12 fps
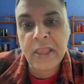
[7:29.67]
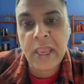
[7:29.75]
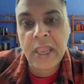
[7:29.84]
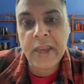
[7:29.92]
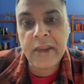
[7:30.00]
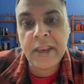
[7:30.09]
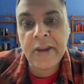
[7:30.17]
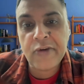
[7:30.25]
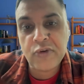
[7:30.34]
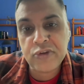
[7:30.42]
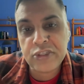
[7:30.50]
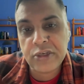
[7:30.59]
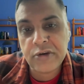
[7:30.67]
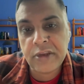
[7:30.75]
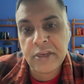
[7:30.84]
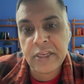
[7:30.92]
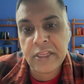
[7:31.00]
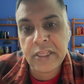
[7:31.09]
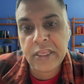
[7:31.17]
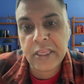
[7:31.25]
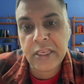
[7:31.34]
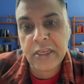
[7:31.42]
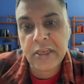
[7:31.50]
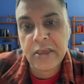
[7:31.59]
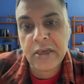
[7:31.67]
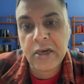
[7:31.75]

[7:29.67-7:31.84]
and nitrogen, right? And again,